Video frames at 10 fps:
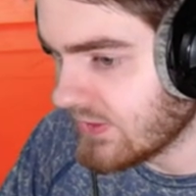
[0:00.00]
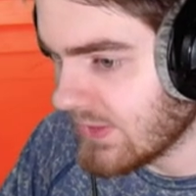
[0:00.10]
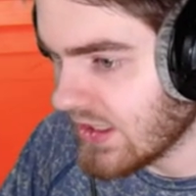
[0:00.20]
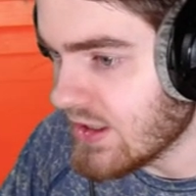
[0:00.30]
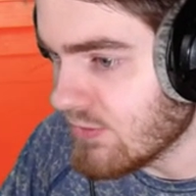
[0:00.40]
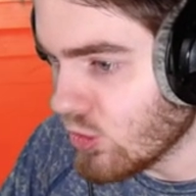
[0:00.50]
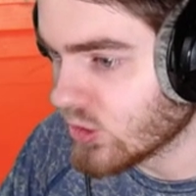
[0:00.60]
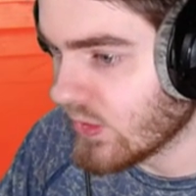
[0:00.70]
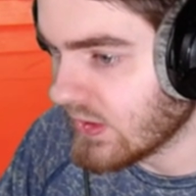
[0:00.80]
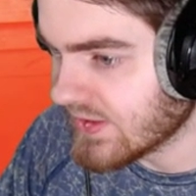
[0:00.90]
be getting more
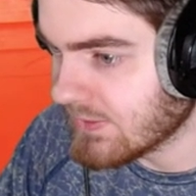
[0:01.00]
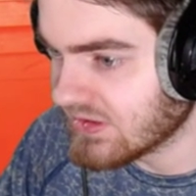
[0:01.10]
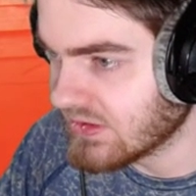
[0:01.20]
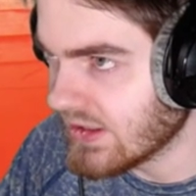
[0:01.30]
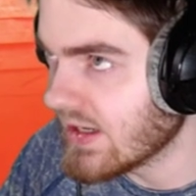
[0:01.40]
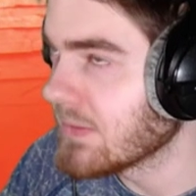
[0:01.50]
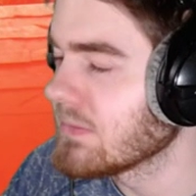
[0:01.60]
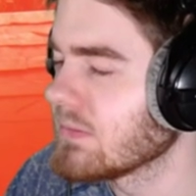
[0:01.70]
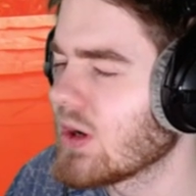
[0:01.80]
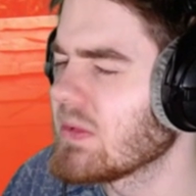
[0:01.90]
trailers up until then.
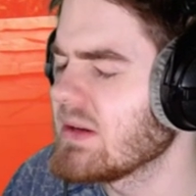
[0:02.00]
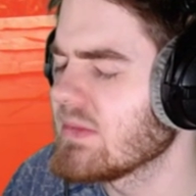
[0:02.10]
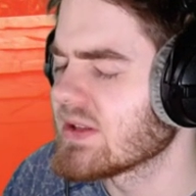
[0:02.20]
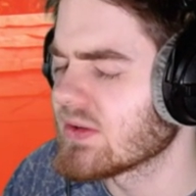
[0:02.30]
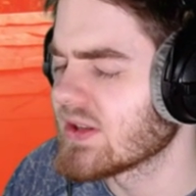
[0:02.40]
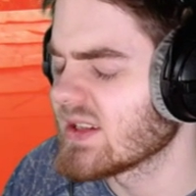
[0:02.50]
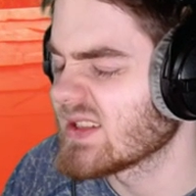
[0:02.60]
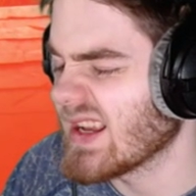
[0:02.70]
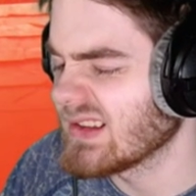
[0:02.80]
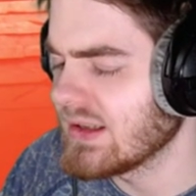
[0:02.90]
How many months are it
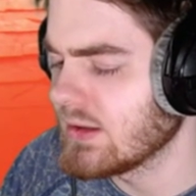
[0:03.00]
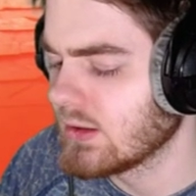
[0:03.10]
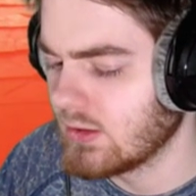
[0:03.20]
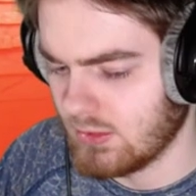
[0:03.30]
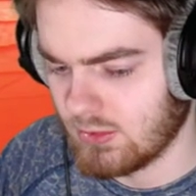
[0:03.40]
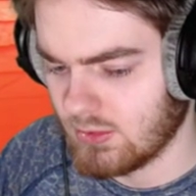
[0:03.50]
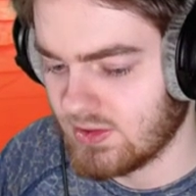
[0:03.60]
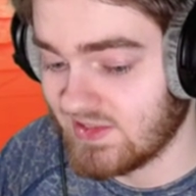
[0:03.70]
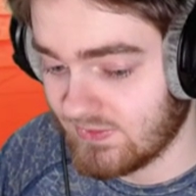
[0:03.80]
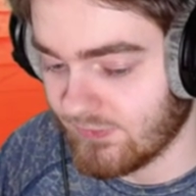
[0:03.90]
exactly?
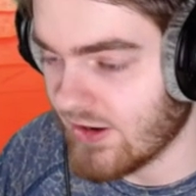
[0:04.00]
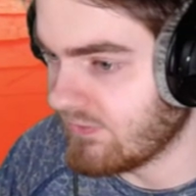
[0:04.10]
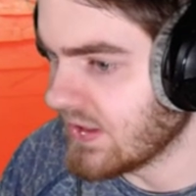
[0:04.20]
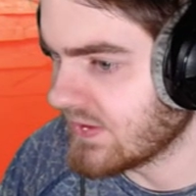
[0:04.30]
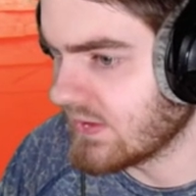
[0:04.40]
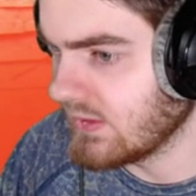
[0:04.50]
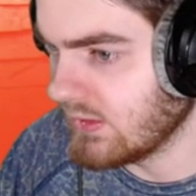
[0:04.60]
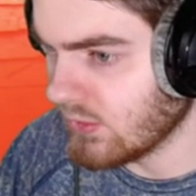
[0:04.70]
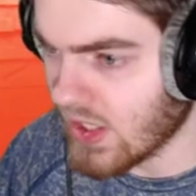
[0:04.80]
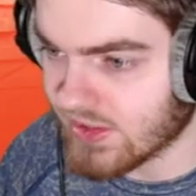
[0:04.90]
5 months.
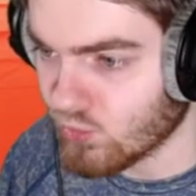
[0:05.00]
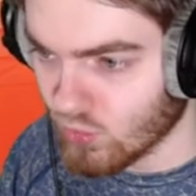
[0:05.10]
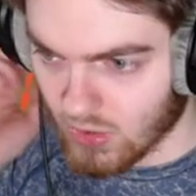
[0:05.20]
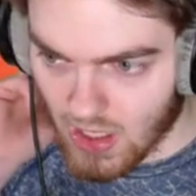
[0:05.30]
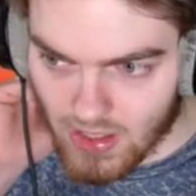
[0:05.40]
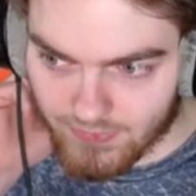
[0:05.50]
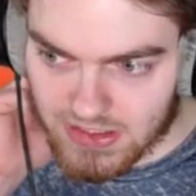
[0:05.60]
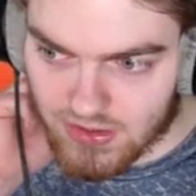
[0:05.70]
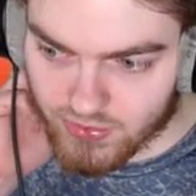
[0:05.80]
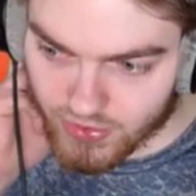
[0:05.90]
Around half a
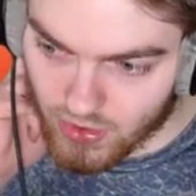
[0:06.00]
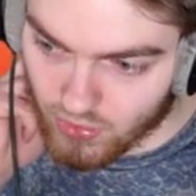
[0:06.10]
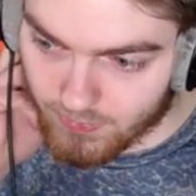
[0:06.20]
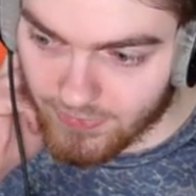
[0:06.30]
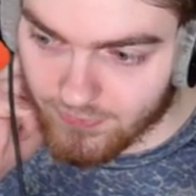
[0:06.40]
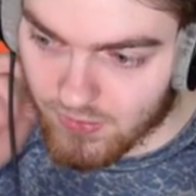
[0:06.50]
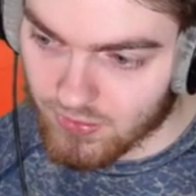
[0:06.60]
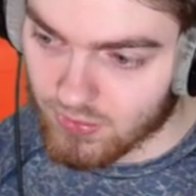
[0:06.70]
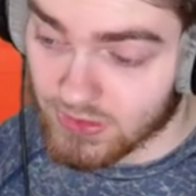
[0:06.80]
year to go before,